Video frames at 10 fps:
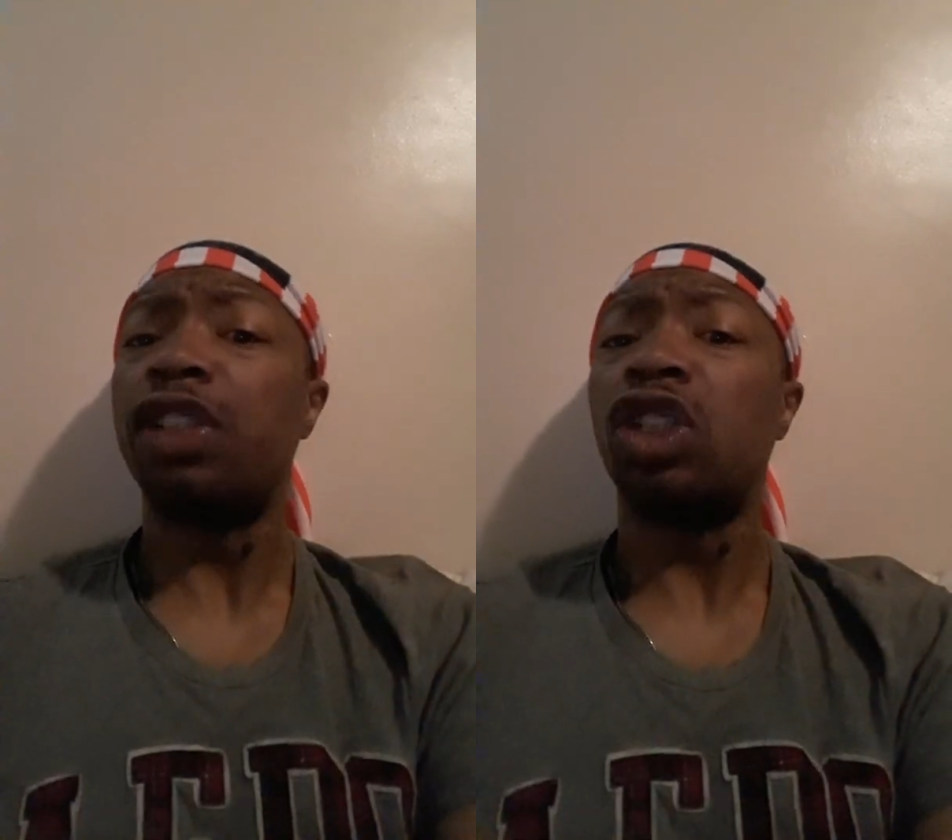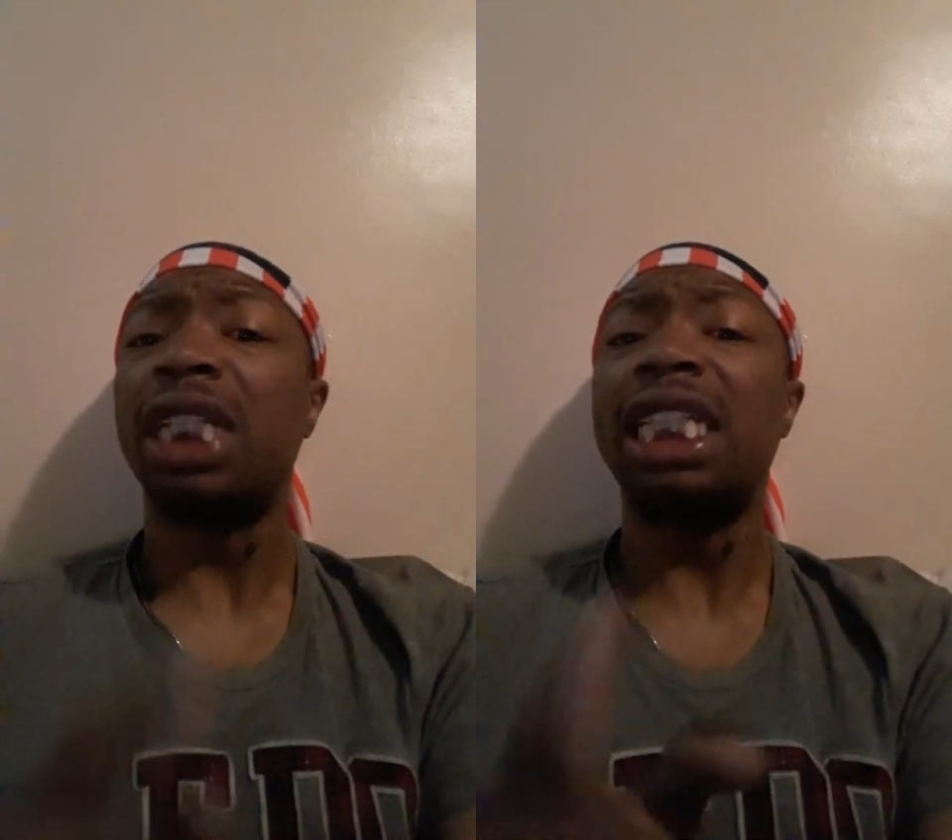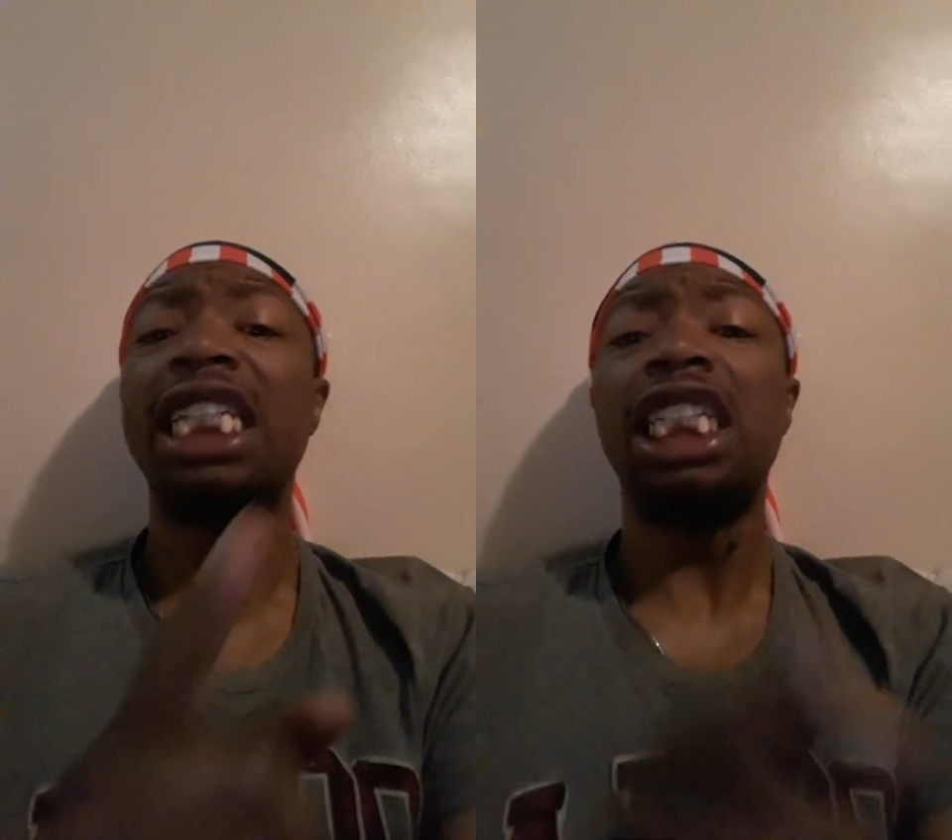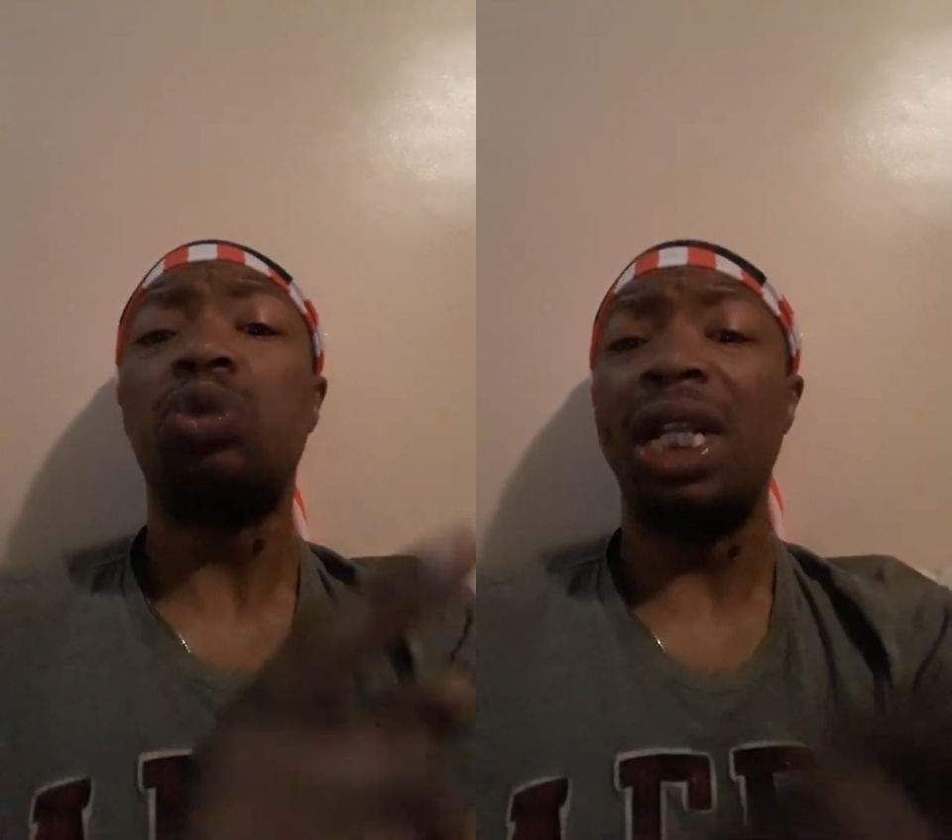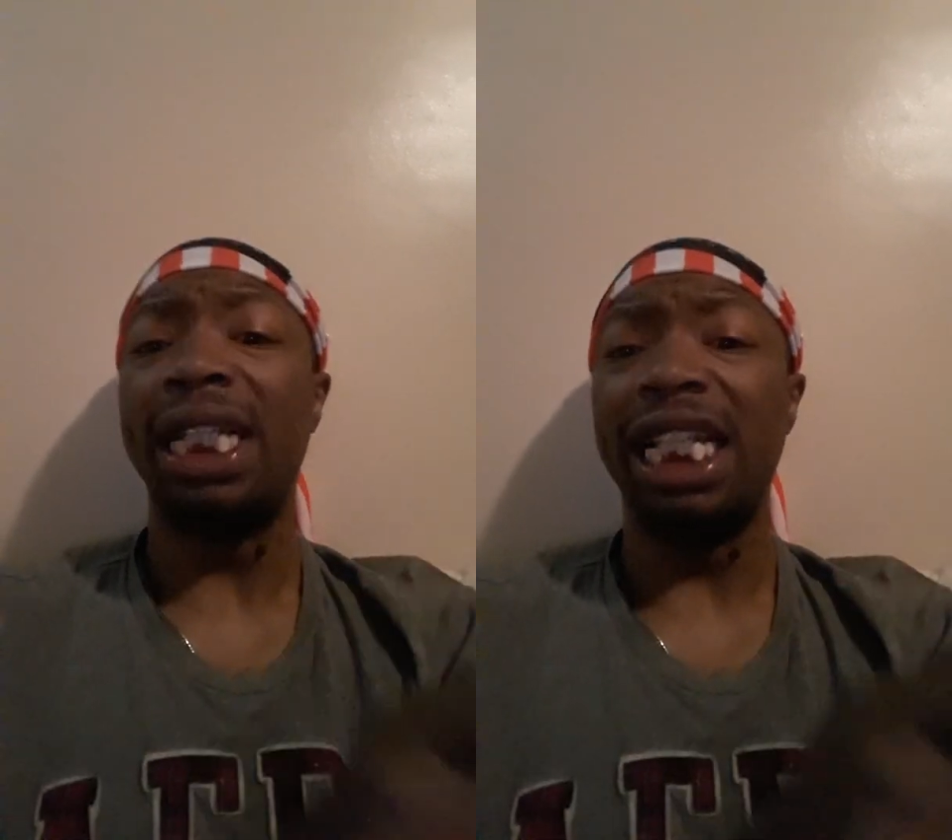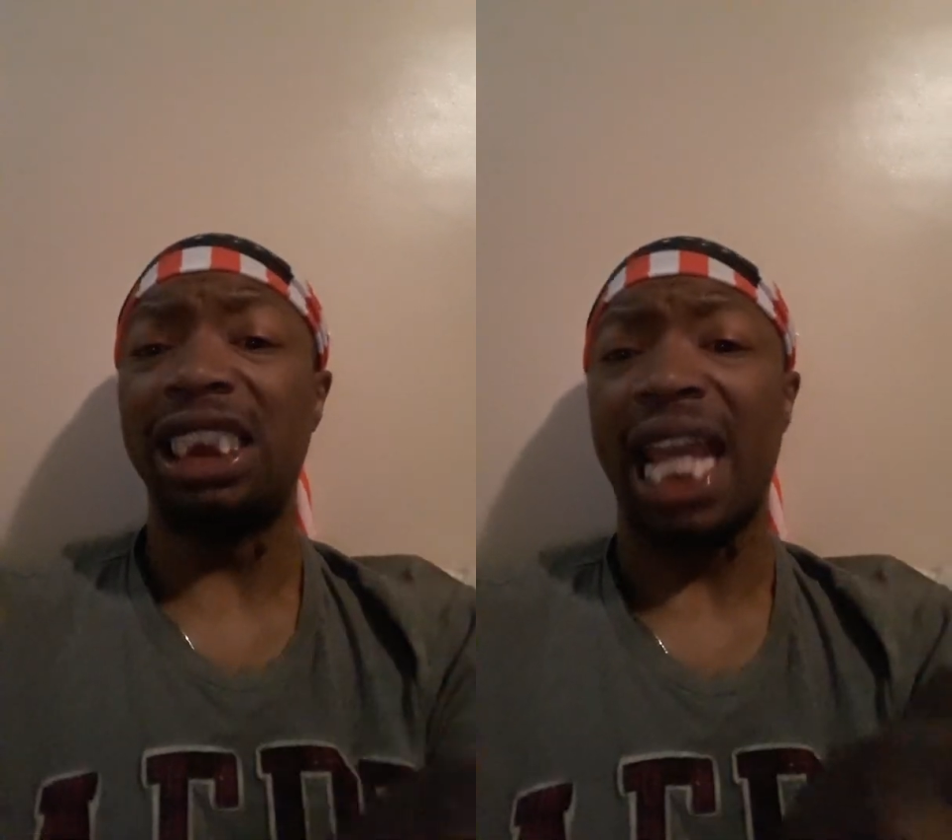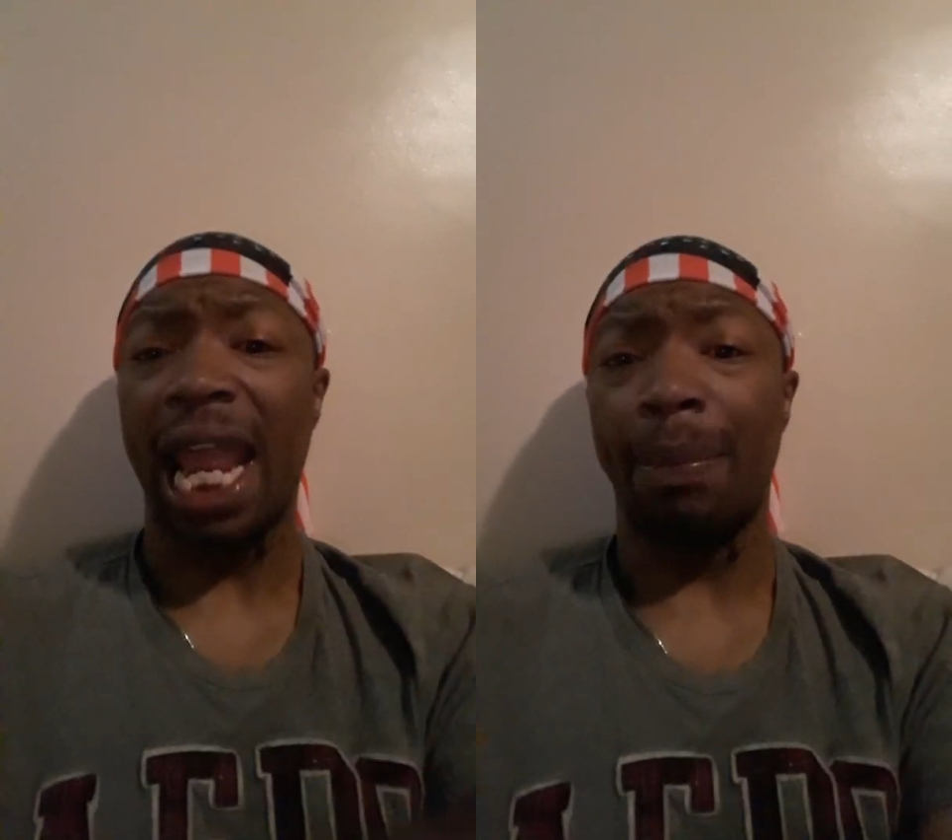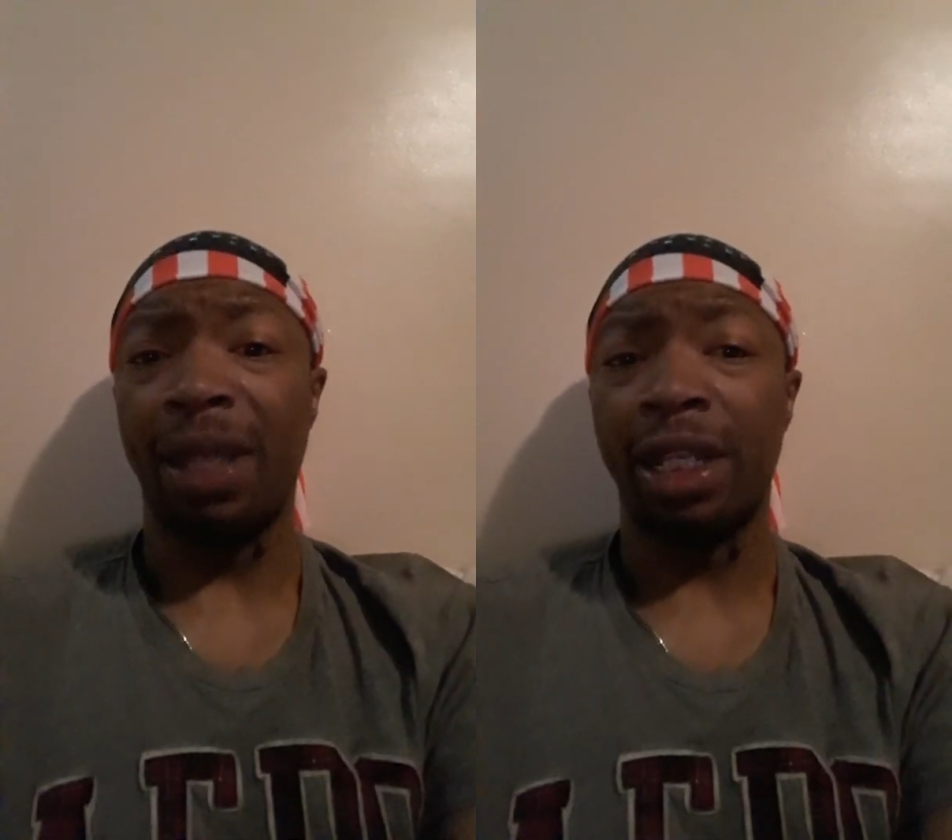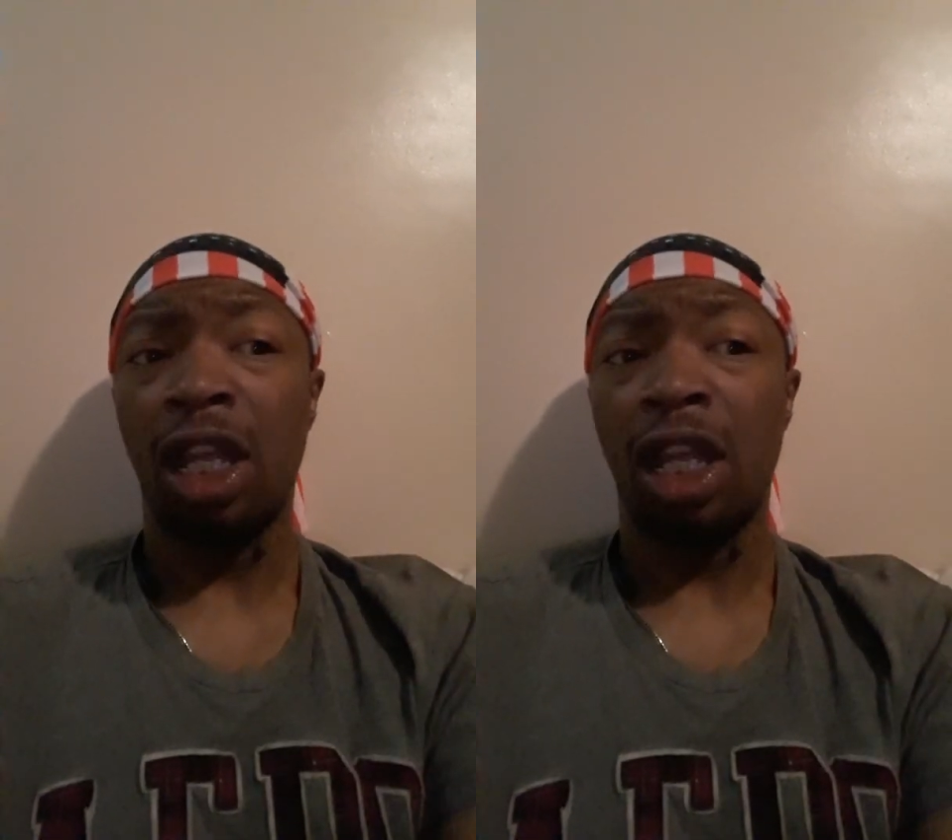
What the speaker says: See, this is what needs to happen.